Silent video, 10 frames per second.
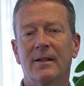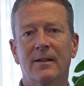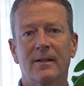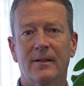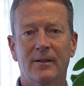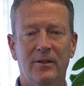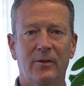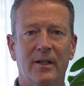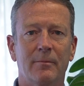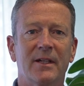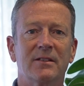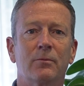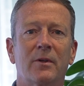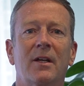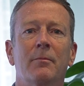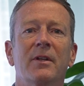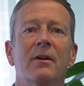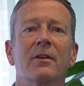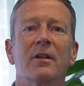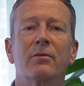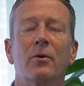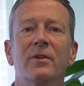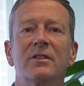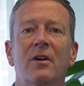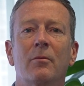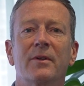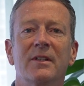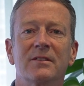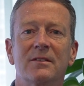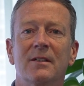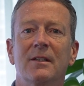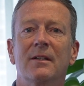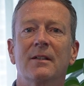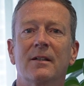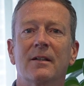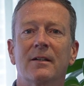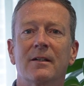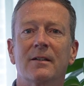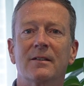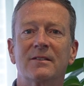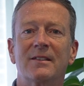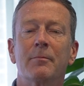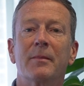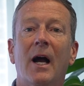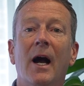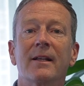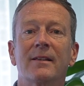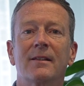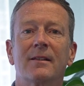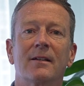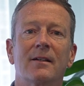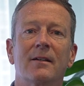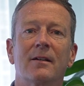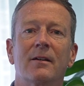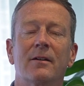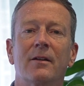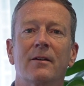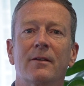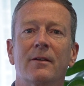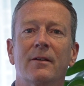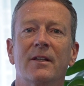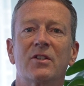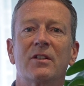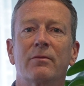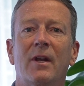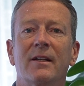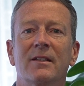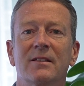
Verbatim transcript: uh, you can imagine what can be done if all these companies uh, stand behind uh, an initiative like